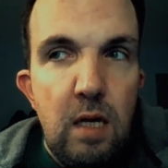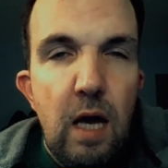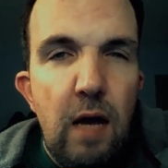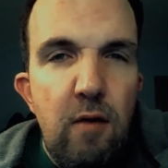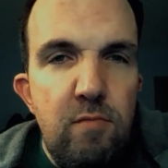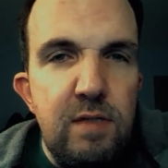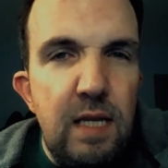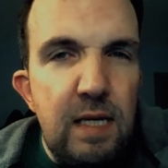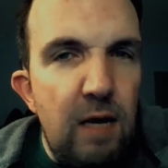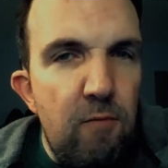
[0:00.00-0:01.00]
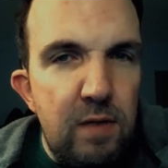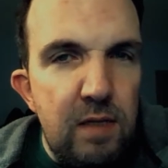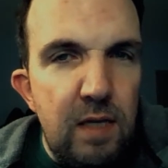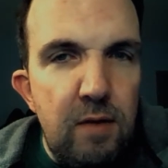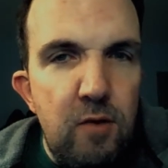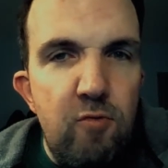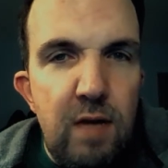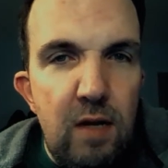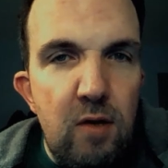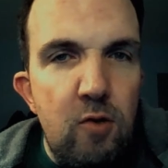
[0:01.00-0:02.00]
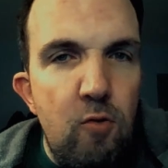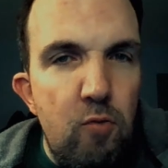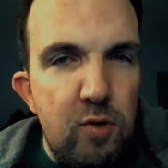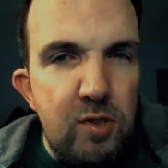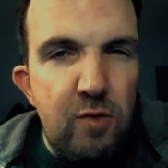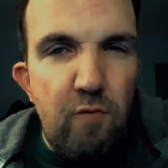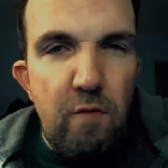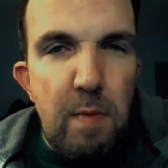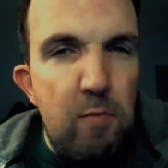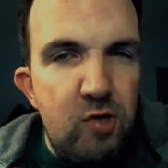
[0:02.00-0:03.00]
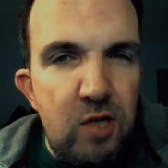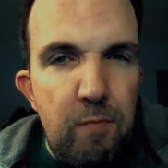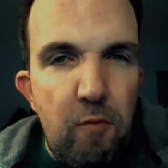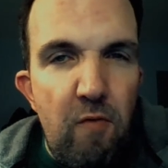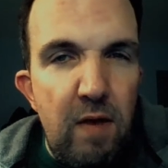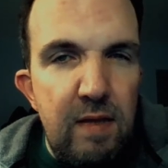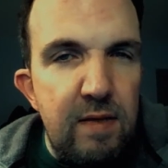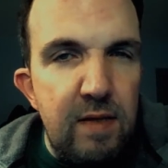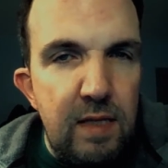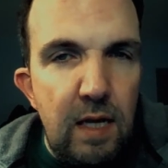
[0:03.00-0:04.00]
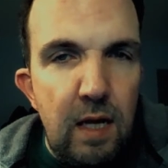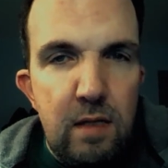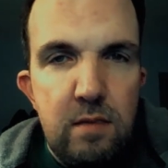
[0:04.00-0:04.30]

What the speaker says: I don't think I want to, like, create a course or a membership or anything like that.